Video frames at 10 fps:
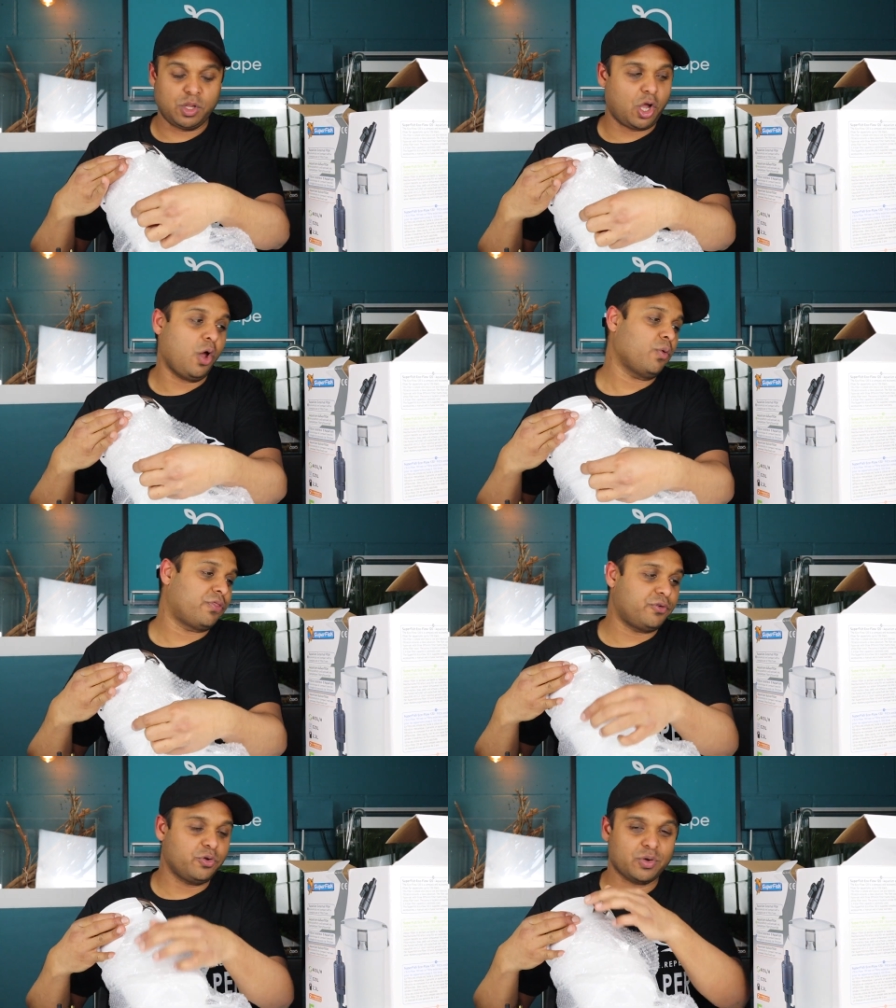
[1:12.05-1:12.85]
We'll go
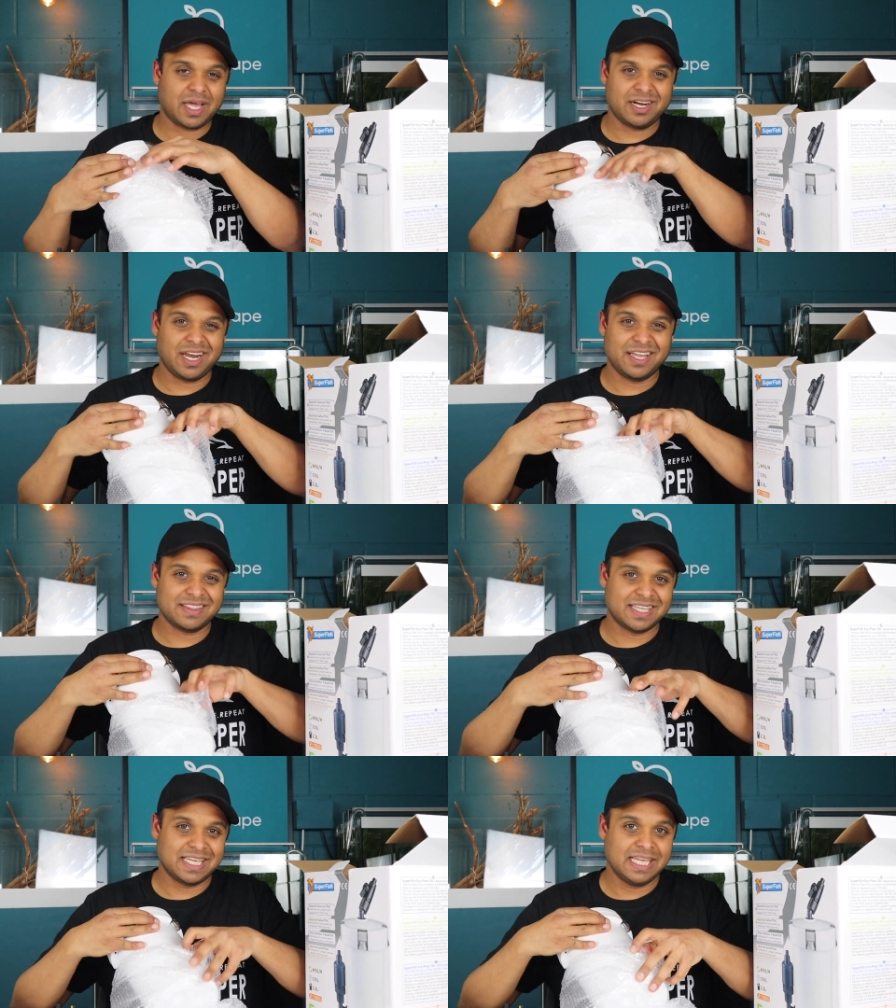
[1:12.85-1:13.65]
through kind of
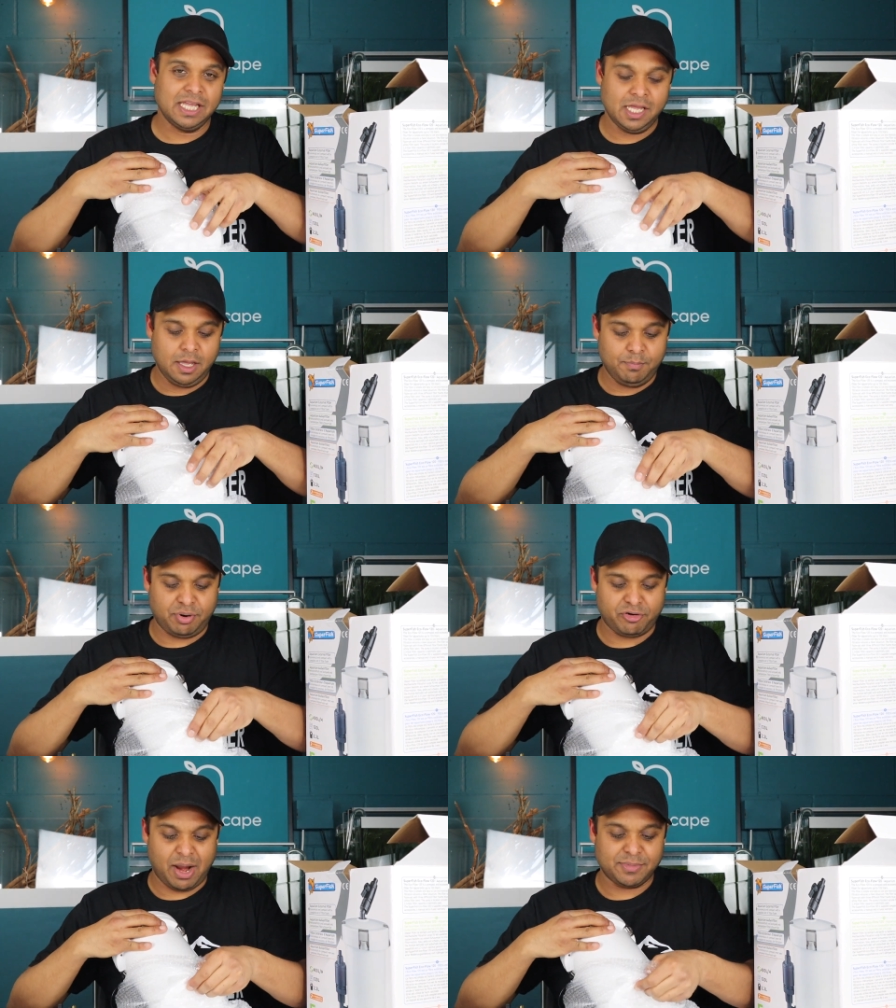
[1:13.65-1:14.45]
like the
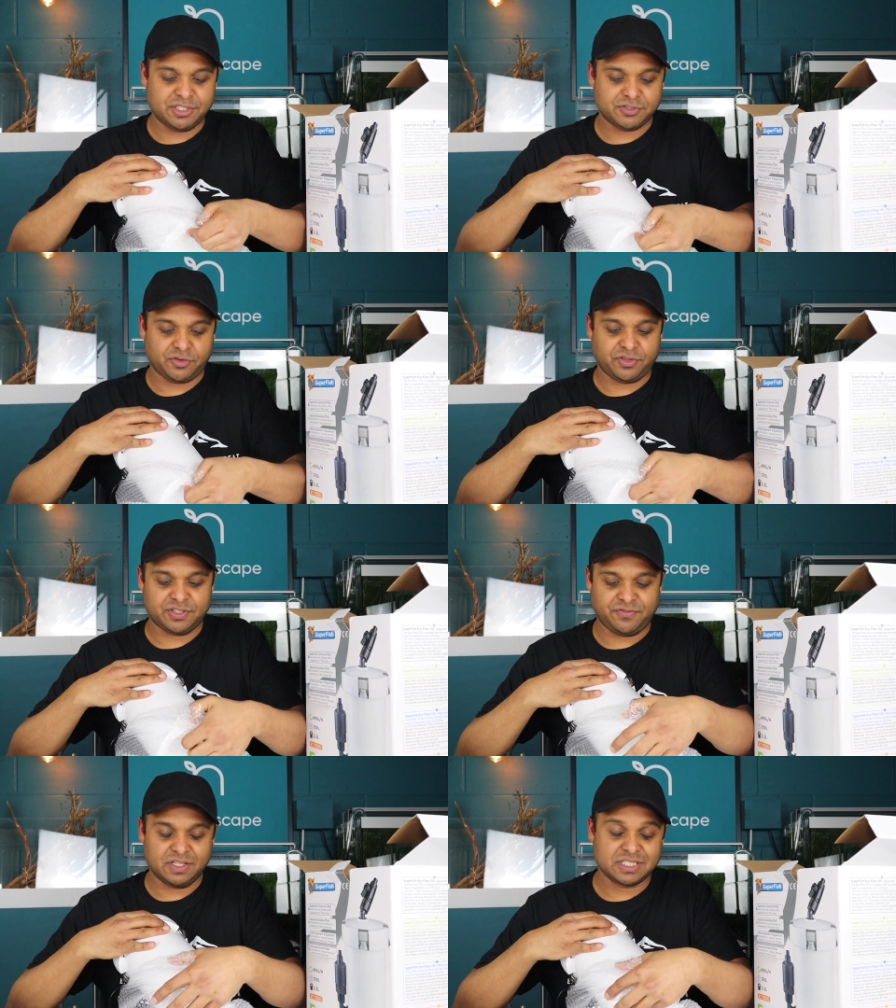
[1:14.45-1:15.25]
parameters of
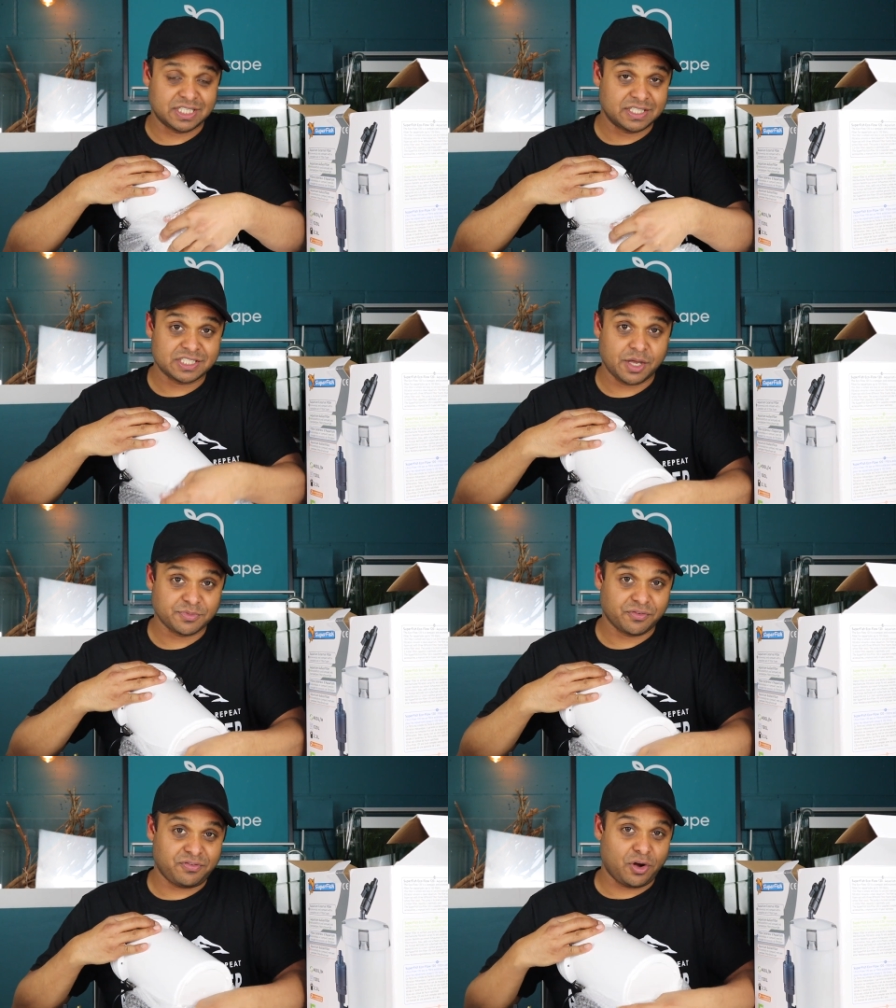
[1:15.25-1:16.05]
this filter in
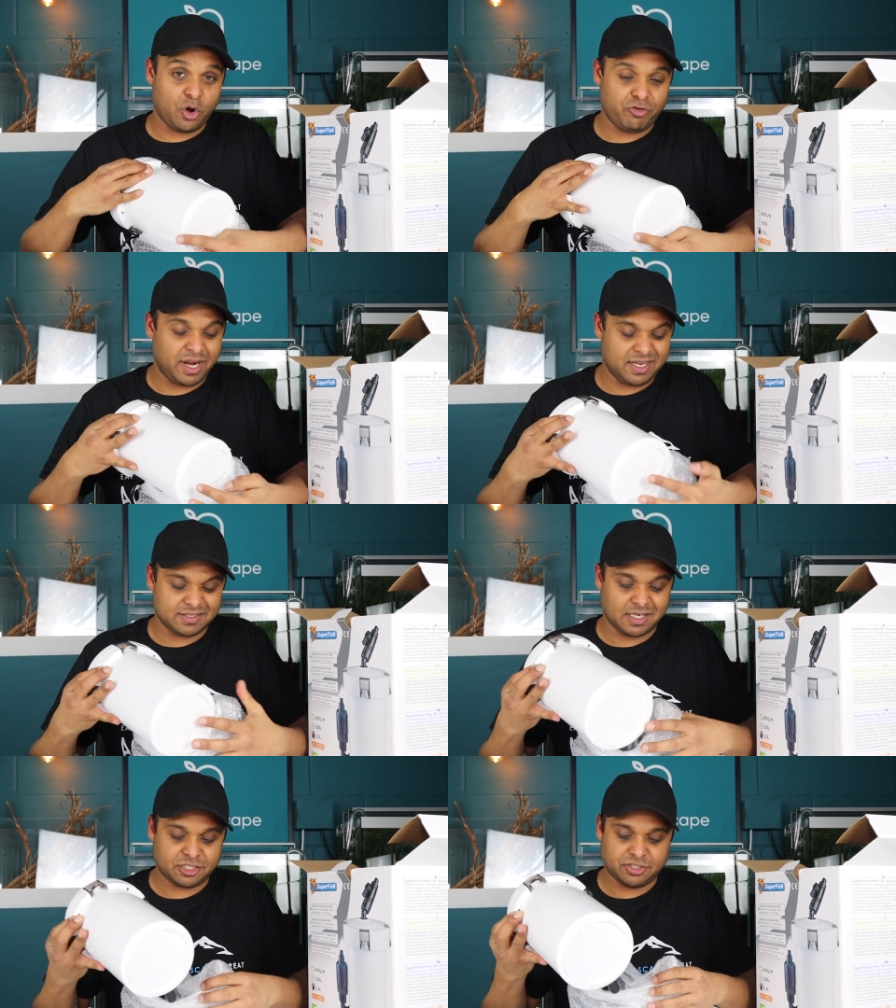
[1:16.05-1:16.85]
terms of flow rate,
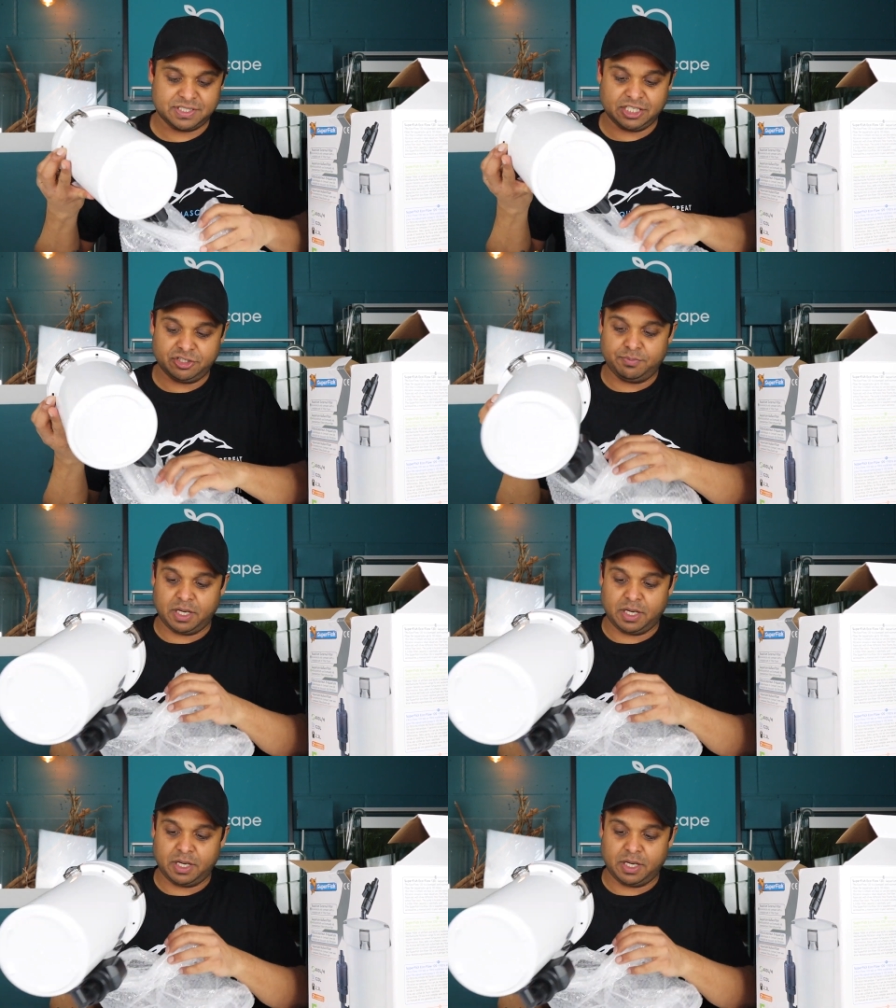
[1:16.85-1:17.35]
etc., etc.